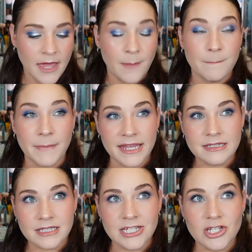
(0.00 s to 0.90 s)

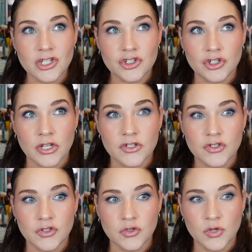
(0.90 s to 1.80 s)
mainly just
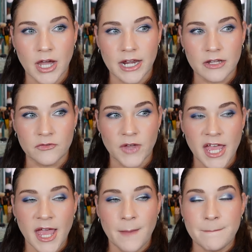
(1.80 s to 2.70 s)
to kind of
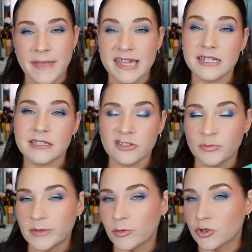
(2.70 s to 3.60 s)
make it a little
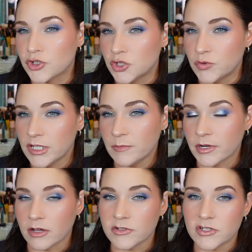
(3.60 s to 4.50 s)
bit more dewy, but
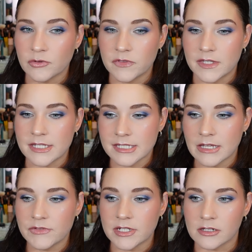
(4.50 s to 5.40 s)
also this
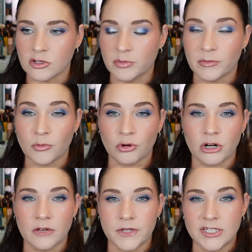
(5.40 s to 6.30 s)
gives it a little bit more
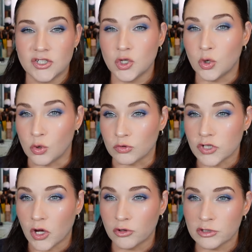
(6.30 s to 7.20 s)
of a cool
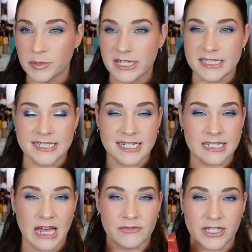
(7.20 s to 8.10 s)
toned because it does
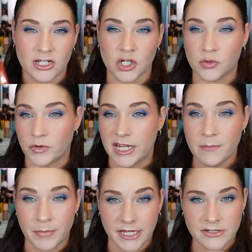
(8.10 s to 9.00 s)
have like a gray
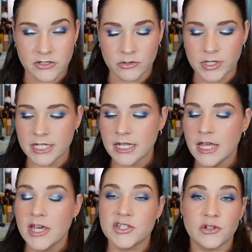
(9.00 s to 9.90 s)
base to it,
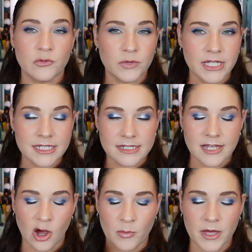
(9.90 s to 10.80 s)
so it really does
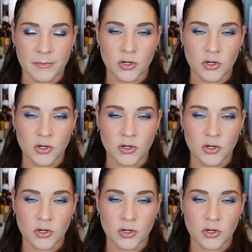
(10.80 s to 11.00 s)
help